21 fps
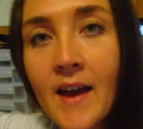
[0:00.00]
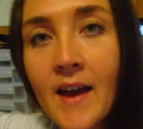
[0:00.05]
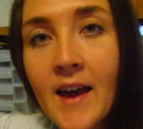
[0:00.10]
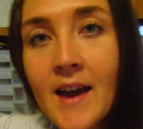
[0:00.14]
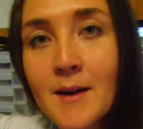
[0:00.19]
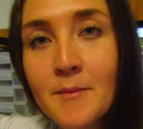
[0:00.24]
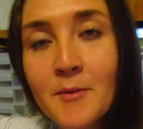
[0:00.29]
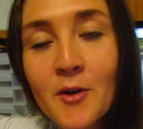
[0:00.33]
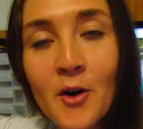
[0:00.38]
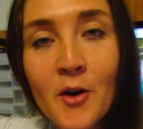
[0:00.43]

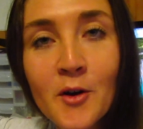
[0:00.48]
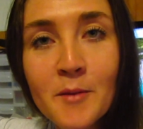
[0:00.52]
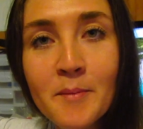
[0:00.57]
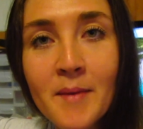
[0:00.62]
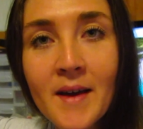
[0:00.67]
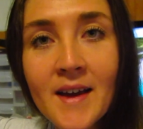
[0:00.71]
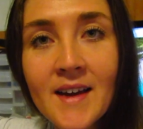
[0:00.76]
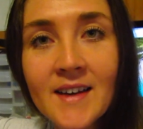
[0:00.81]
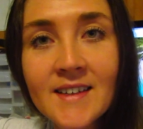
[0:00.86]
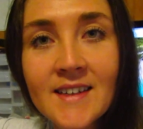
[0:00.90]
And I'm going to
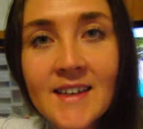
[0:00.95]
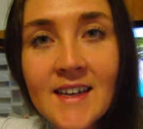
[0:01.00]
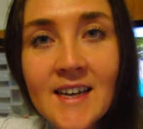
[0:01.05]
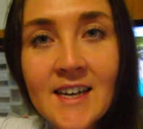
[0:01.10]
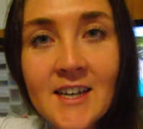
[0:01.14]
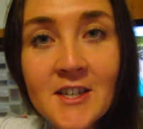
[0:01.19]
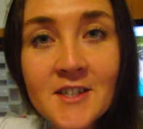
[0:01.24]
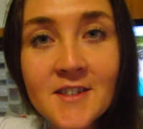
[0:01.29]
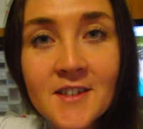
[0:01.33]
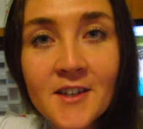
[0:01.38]
bed
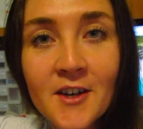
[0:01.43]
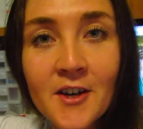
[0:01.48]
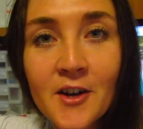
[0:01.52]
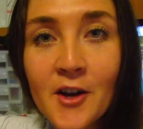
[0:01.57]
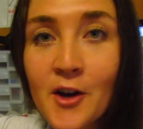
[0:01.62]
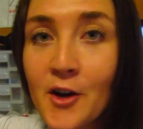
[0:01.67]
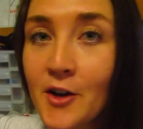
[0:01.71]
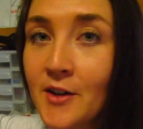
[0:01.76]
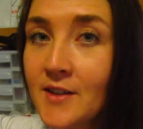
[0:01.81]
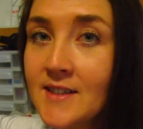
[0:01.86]
because I've got
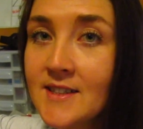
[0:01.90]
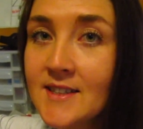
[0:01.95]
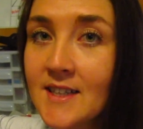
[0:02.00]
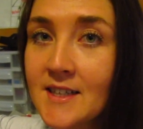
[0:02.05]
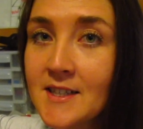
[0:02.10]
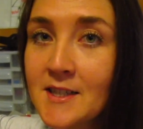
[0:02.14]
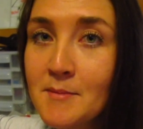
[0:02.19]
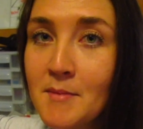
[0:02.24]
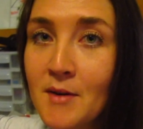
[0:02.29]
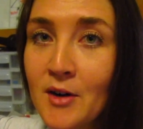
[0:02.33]
an early
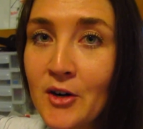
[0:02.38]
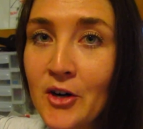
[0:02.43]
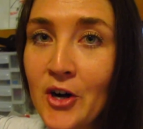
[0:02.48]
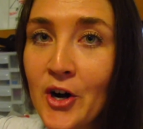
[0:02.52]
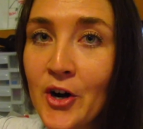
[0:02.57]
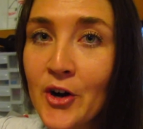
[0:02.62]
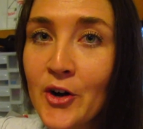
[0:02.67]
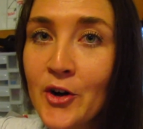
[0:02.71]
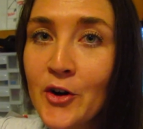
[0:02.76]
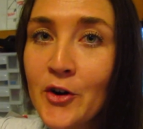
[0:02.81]
start
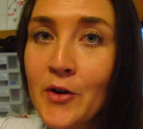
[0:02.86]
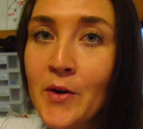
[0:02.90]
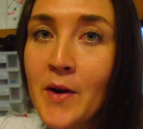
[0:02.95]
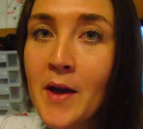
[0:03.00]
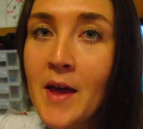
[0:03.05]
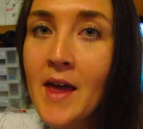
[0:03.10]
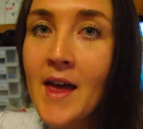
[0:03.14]
tomorrow,